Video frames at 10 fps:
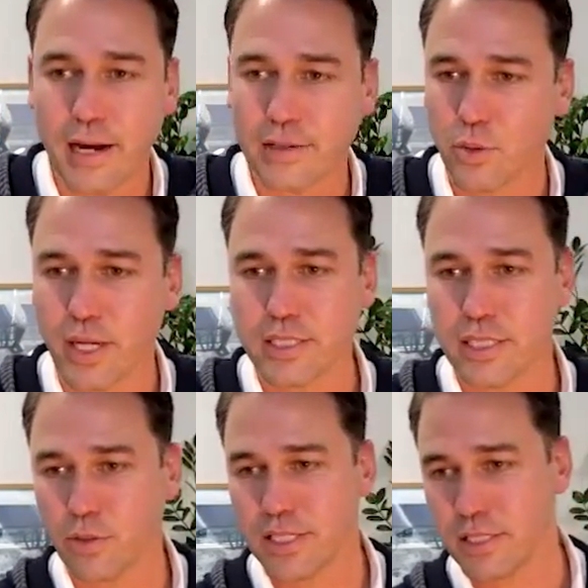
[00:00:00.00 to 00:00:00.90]

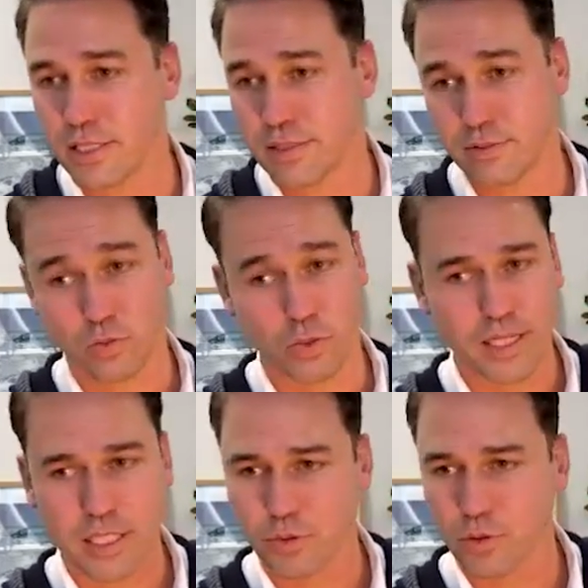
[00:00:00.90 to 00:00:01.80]

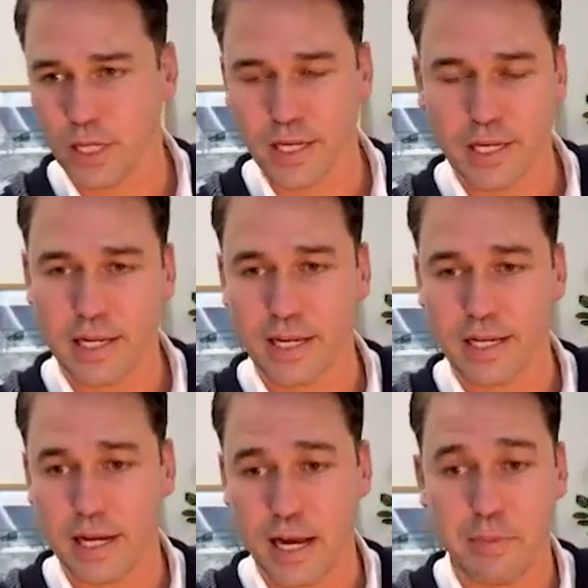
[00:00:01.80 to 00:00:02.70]
crazy ruling.
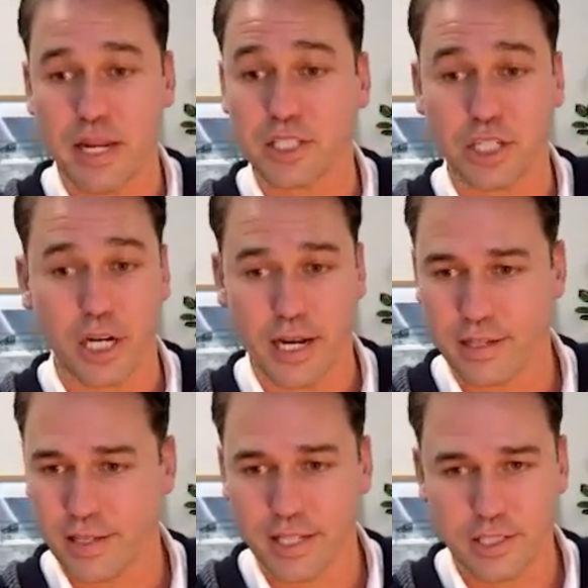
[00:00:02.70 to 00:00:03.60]
And I mean, it's good.
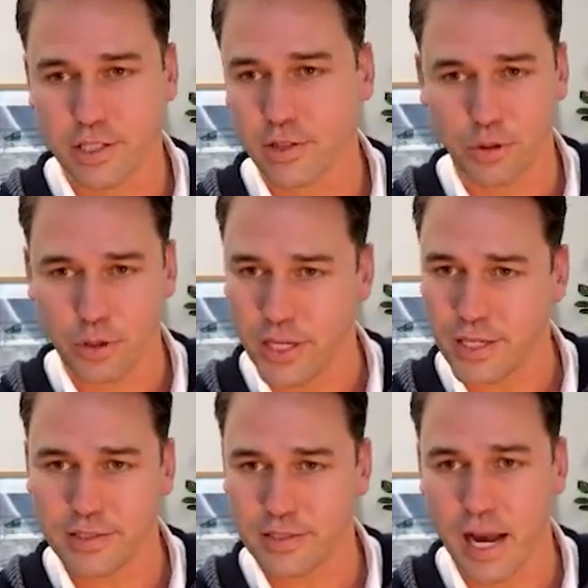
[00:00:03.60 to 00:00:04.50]
It's a good ruling.
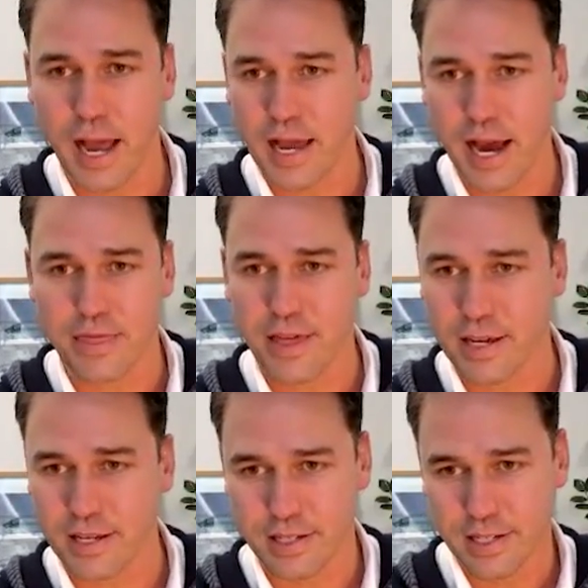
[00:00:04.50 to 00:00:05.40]
I
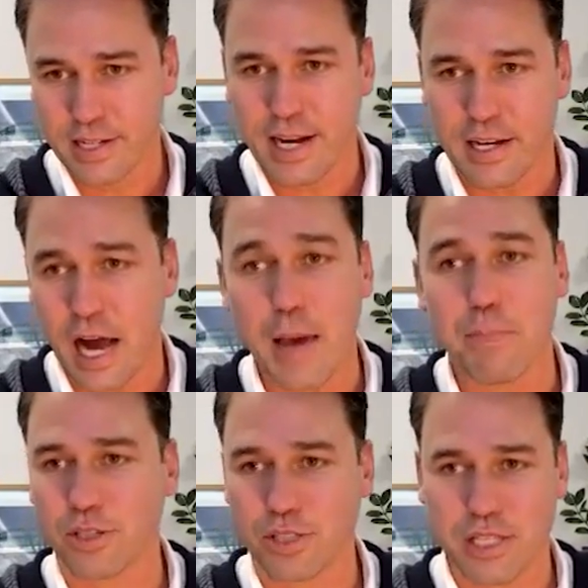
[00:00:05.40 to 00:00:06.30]

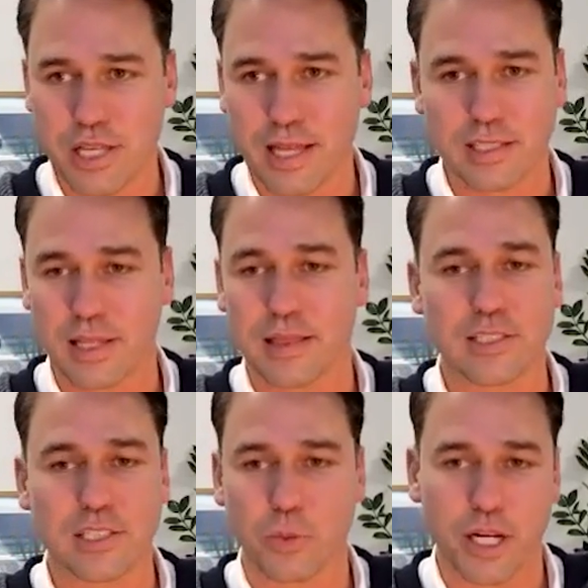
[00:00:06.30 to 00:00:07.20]
personally think that's
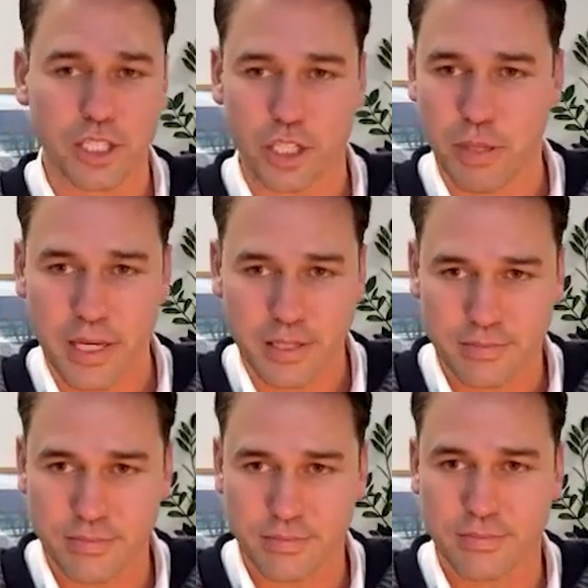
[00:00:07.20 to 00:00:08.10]
the way it should be.
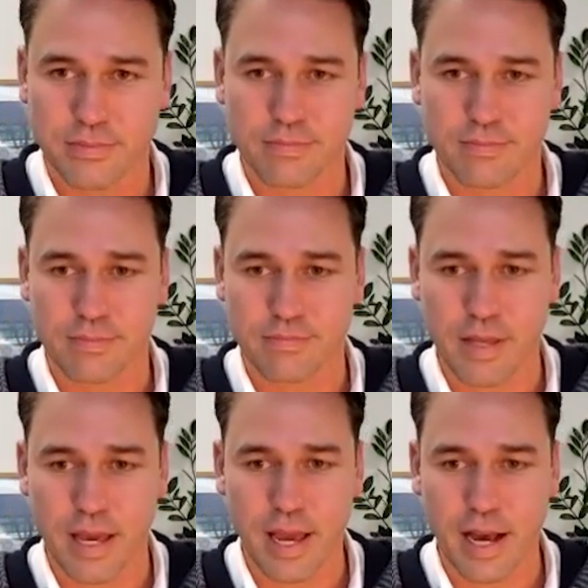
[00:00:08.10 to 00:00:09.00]

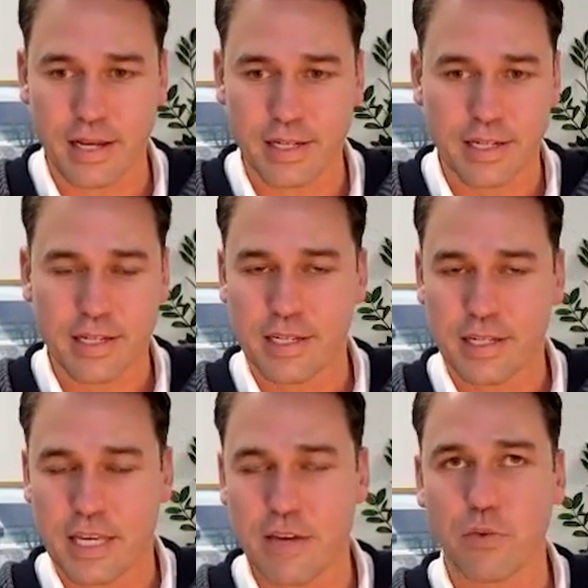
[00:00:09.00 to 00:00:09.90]
And
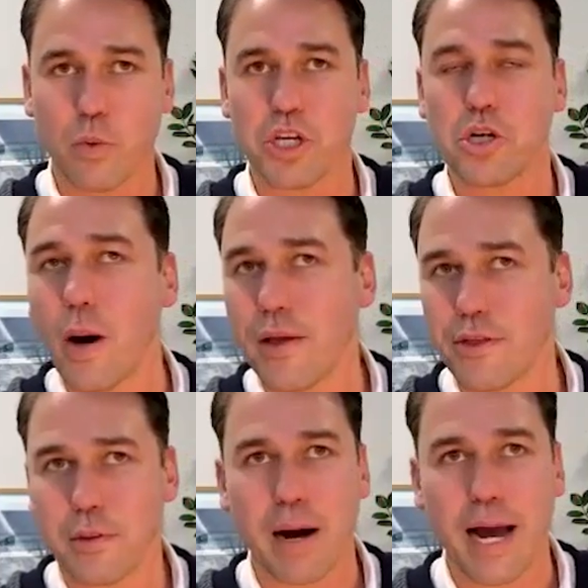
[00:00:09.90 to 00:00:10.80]
even when you go out
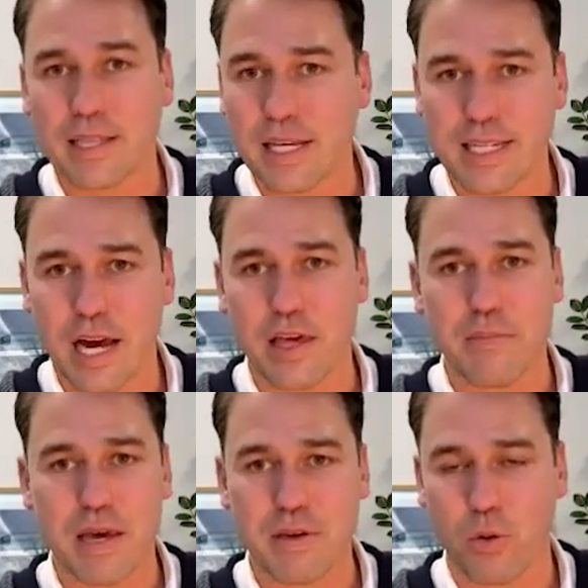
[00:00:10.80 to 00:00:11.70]
there and buy leads now, they
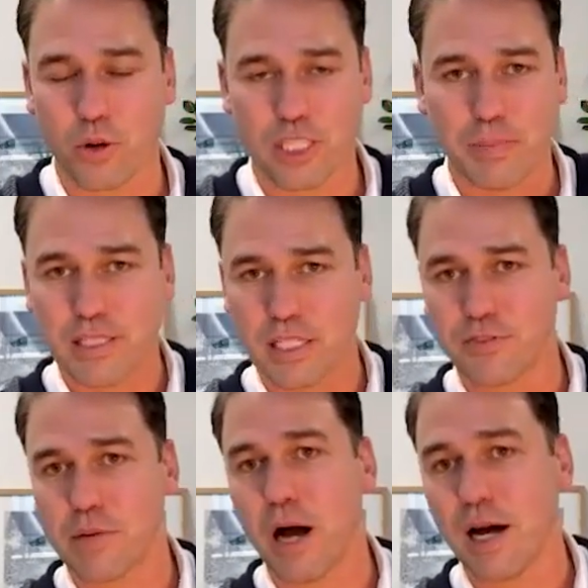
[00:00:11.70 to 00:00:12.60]
may be more expensive
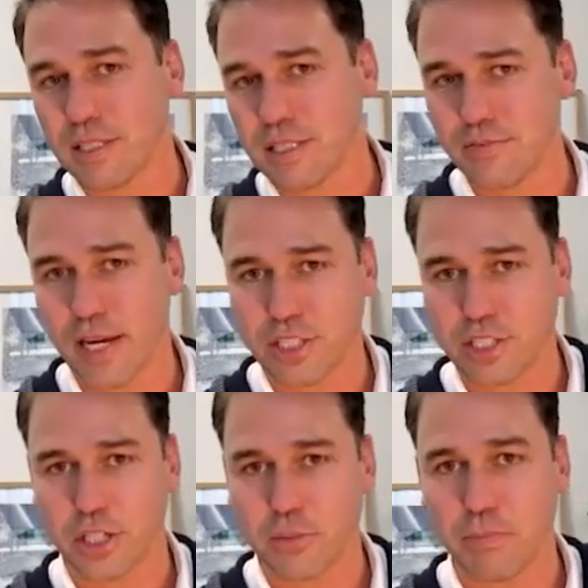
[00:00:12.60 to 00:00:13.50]
come August of next
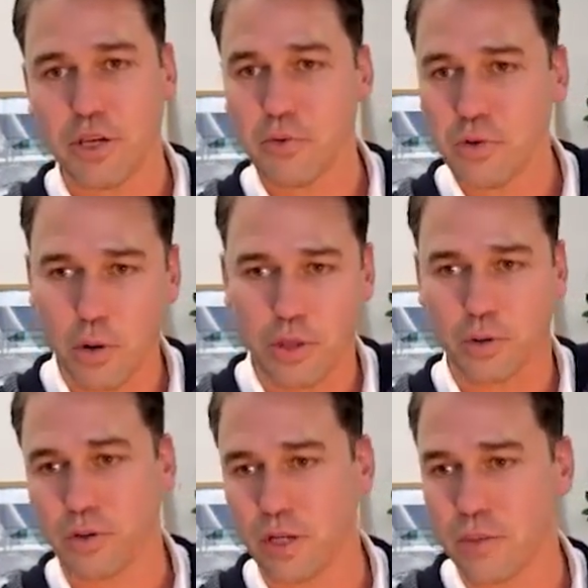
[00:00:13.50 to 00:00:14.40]
year, but they're
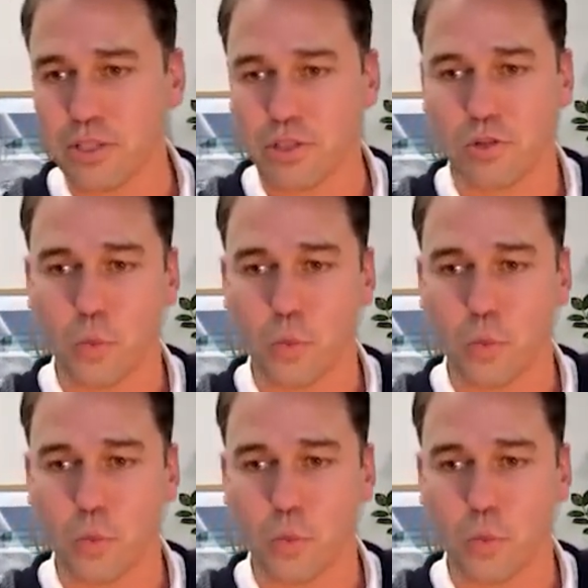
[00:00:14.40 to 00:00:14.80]
only going to be sold